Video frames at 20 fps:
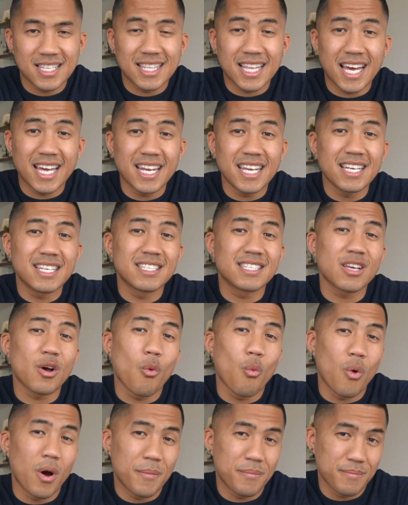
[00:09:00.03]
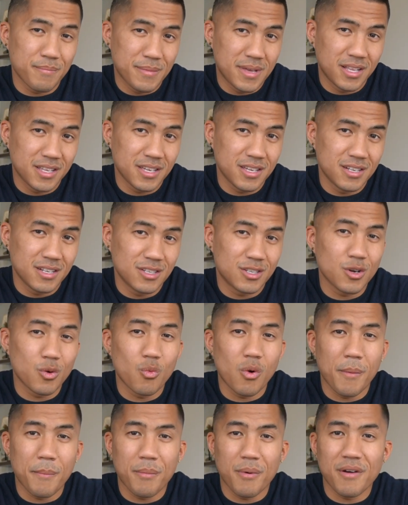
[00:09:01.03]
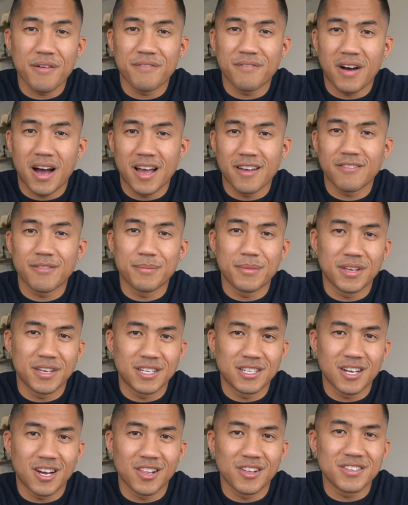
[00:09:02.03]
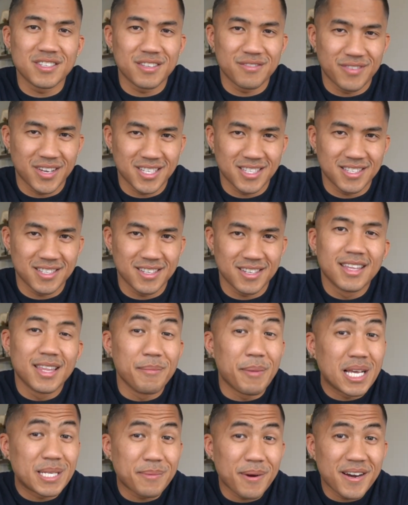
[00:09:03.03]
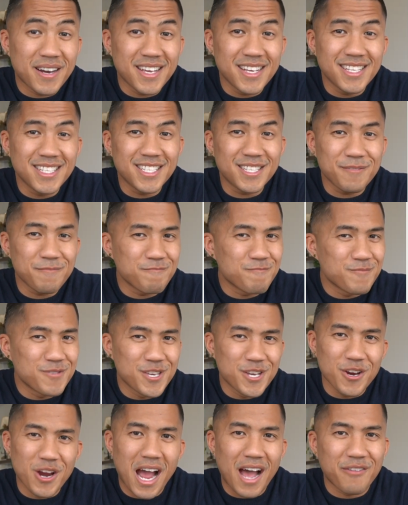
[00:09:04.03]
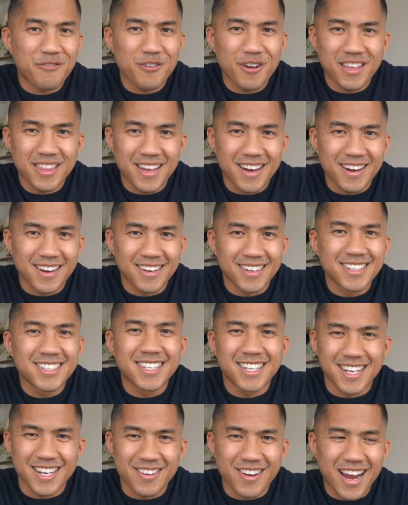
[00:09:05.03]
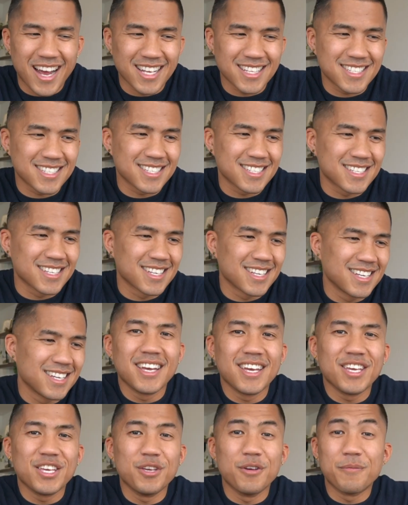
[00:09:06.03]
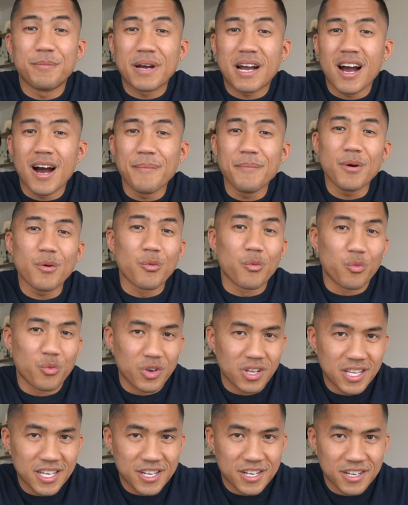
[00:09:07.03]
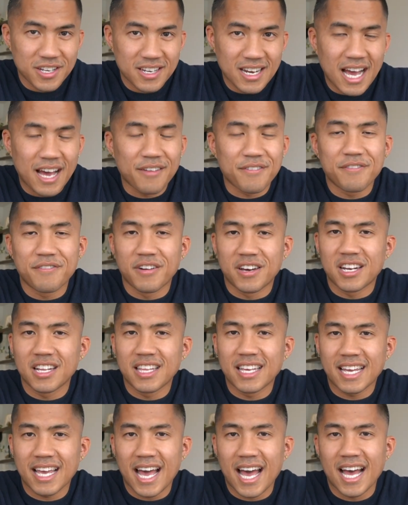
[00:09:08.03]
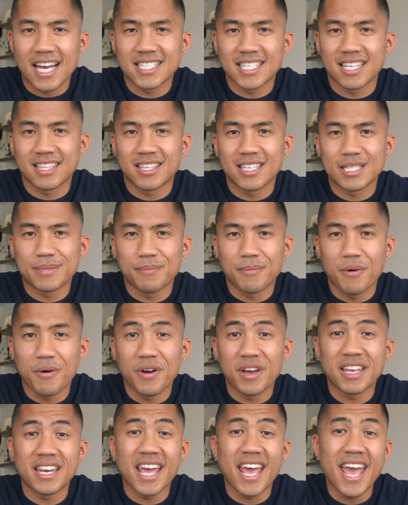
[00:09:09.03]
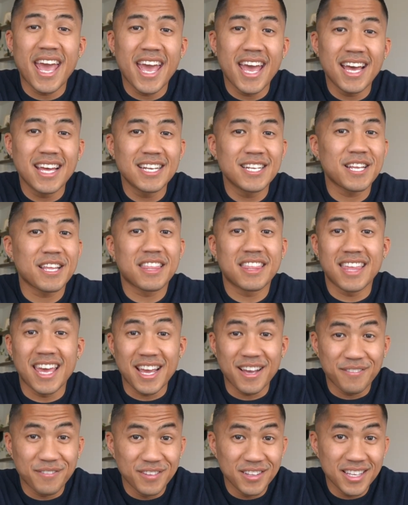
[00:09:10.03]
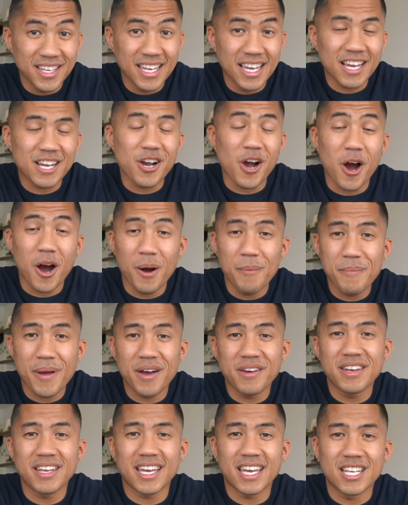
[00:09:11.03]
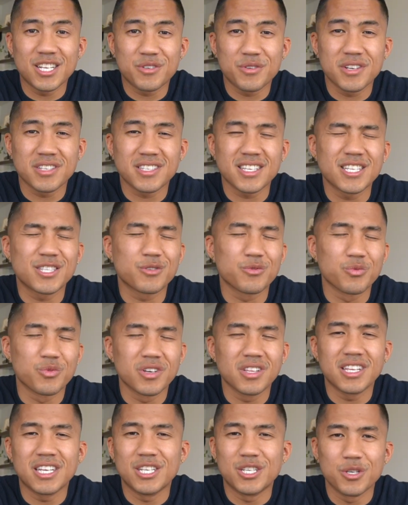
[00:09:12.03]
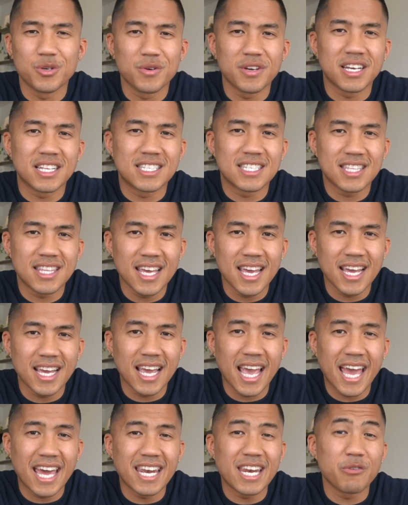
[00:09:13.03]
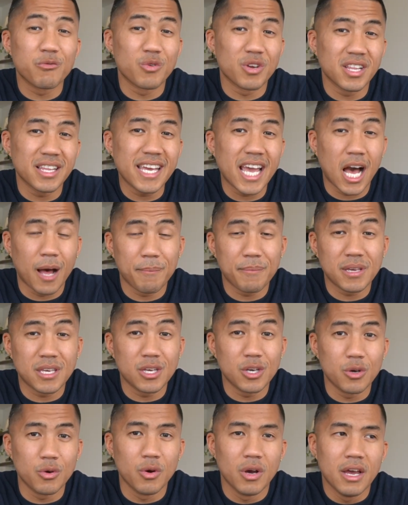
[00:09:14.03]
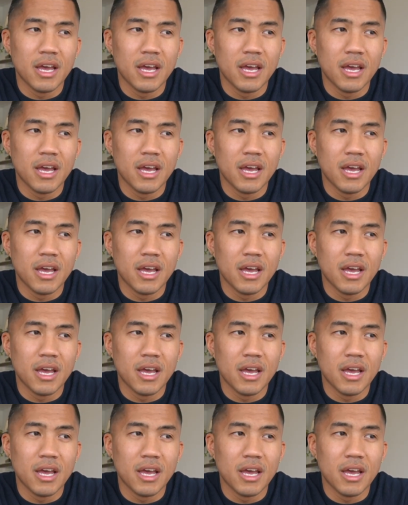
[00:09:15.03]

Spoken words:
that is $1 million to $1.5 million invested. The best part is, you're halfway there. Congrats. You've become really good at funneling cash at this point, and thankfully, compounding interest is really doing its thing and really helping you